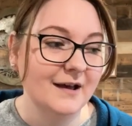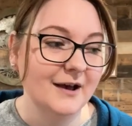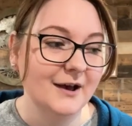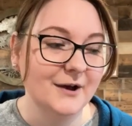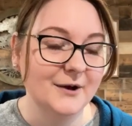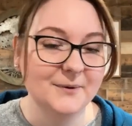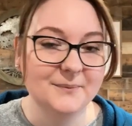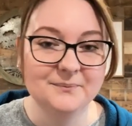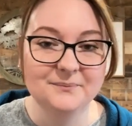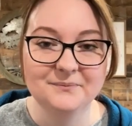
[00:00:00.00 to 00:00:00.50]

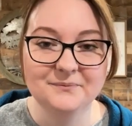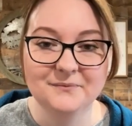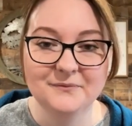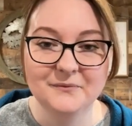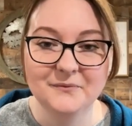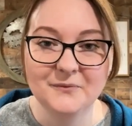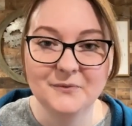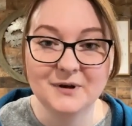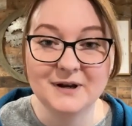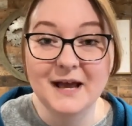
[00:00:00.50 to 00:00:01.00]
um,
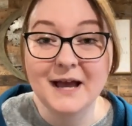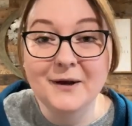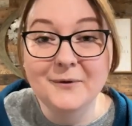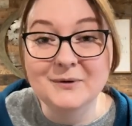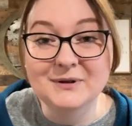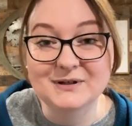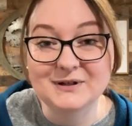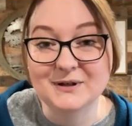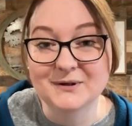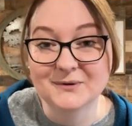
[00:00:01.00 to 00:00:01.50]
what I
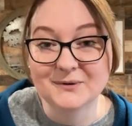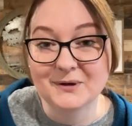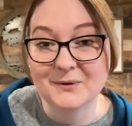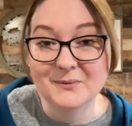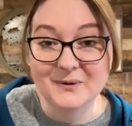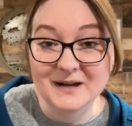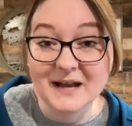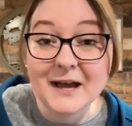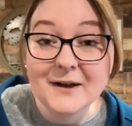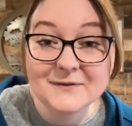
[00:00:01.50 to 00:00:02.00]
would do and
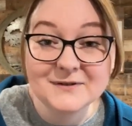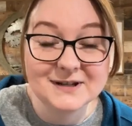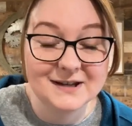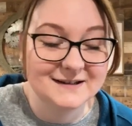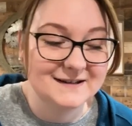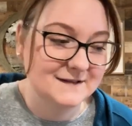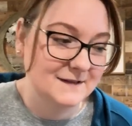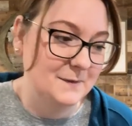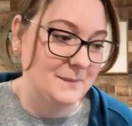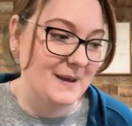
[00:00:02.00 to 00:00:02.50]
what I've
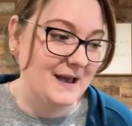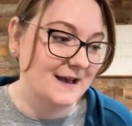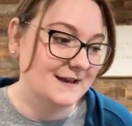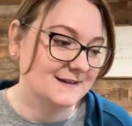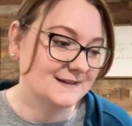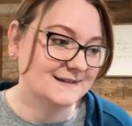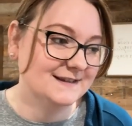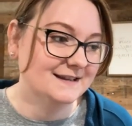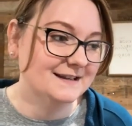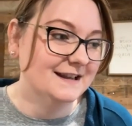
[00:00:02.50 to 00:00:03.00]
done in the
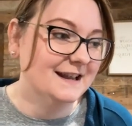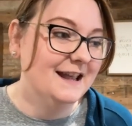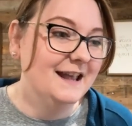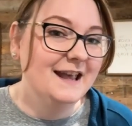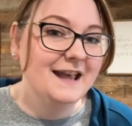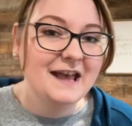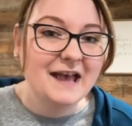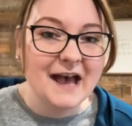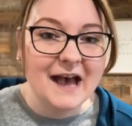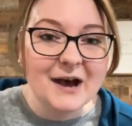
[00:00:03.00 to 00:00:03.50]
past and
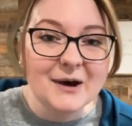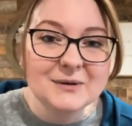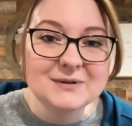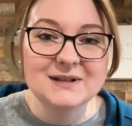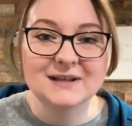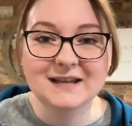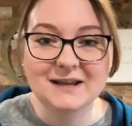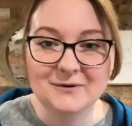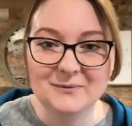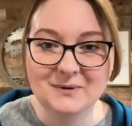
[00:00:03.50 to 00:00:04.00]
how
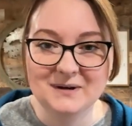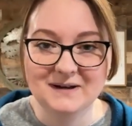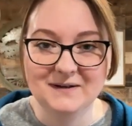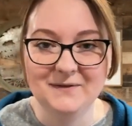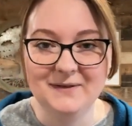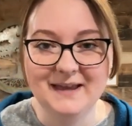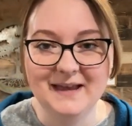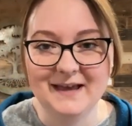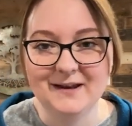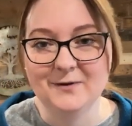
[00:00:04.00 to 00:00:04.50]
to get rid of
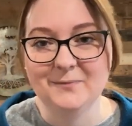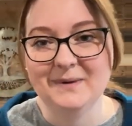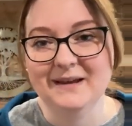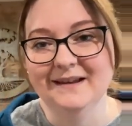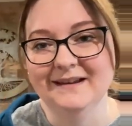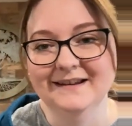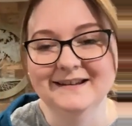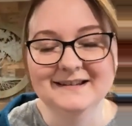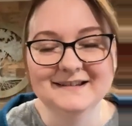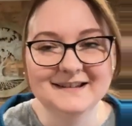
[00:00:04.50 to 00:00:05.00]
the
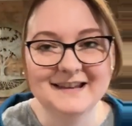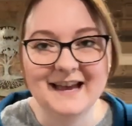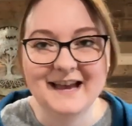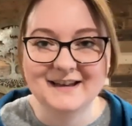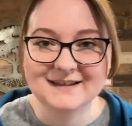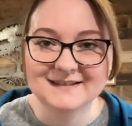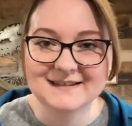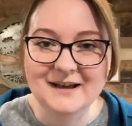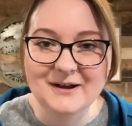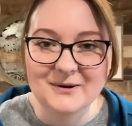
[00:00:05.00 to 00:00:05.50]
enemy and
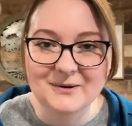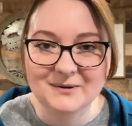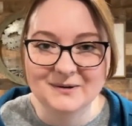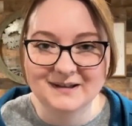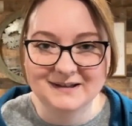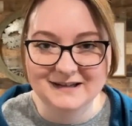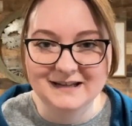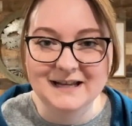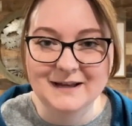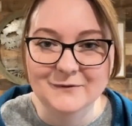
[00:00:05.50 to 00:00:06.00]
cast out
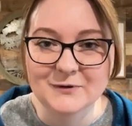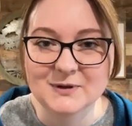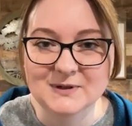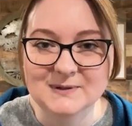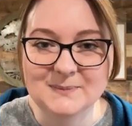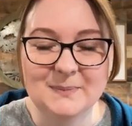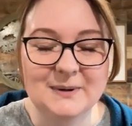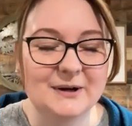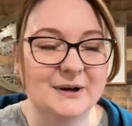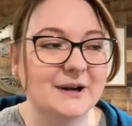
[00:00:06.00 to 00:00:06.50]
an evil
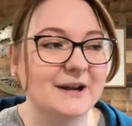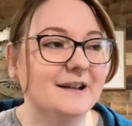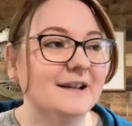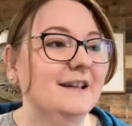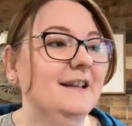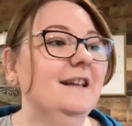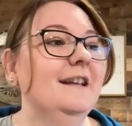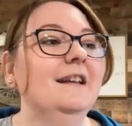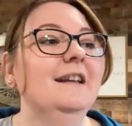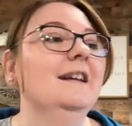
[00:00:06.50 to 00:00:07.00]
spirit.
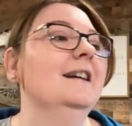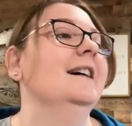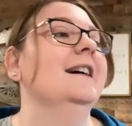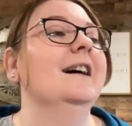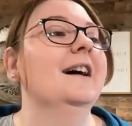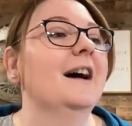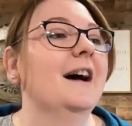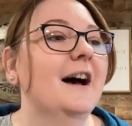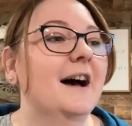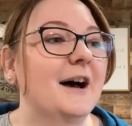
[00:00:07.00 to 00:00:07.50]

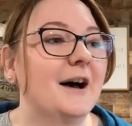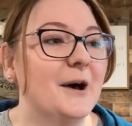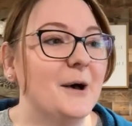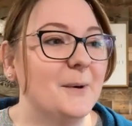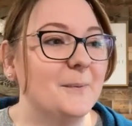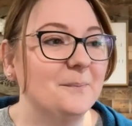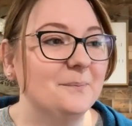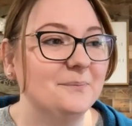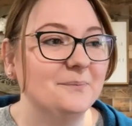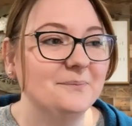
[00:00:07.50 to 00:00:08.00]

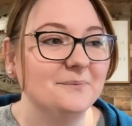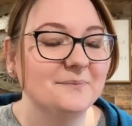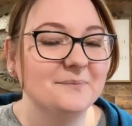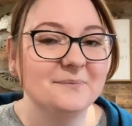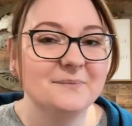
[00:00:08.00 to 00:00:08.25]
Um,